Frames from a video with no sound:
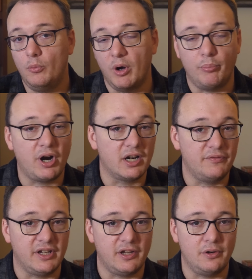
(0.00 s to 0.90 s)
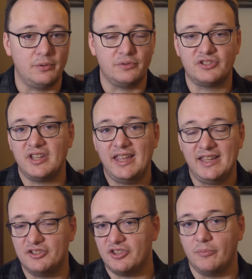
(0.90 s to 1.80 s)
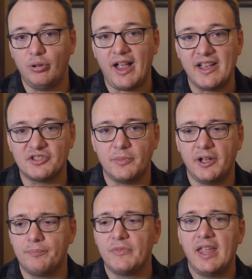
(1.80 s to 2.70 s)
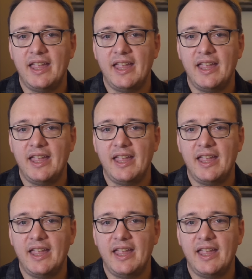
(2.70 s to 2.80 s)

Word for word: what part of it goes into the plasma.